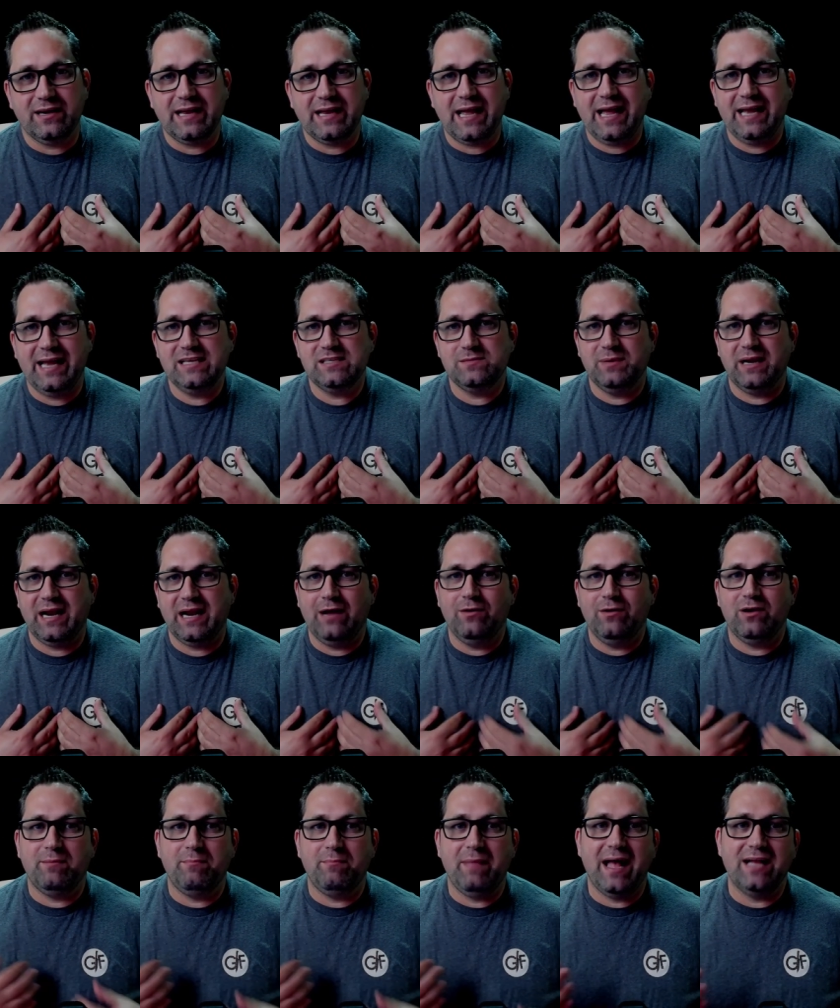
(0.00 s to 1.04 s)
guys, but I
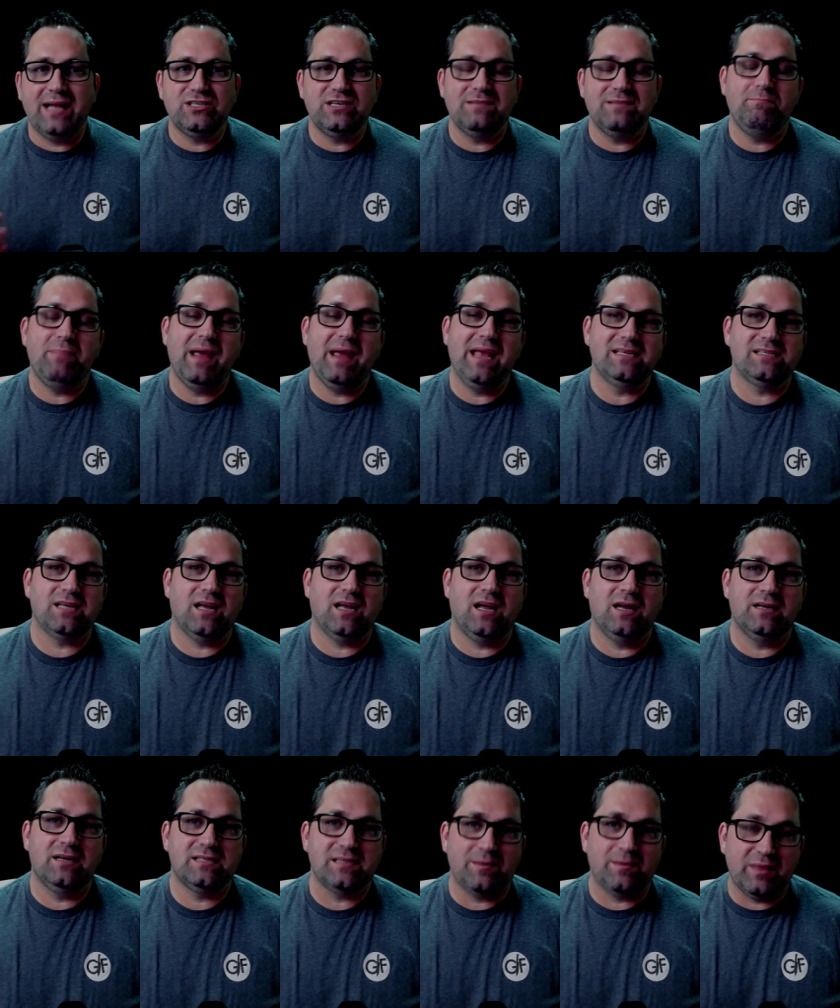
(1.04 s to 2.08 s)
would imagine, based
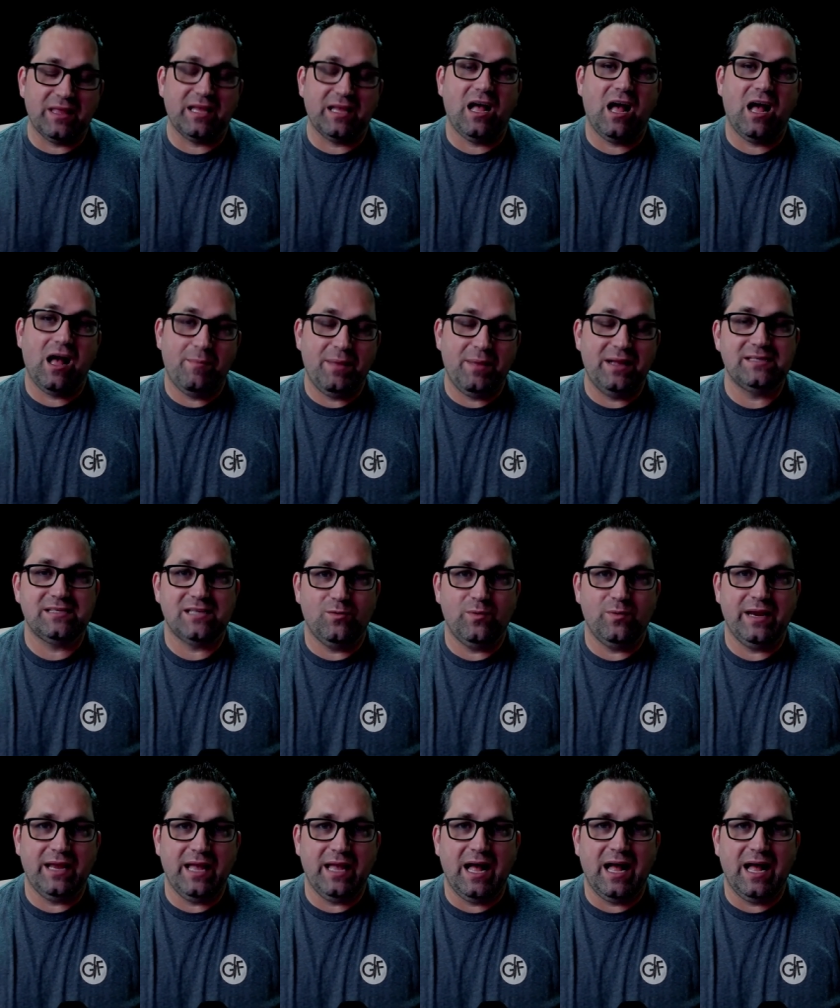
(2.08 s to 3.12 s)
on some of the comments that
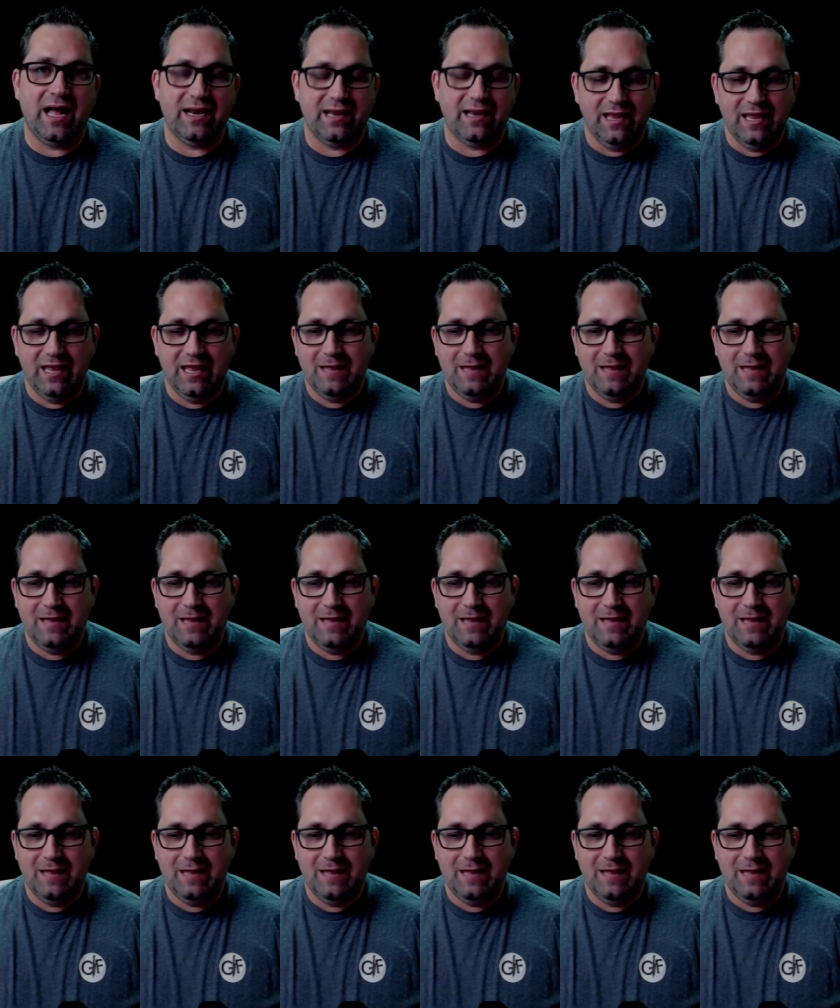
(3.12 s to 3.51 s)
we got,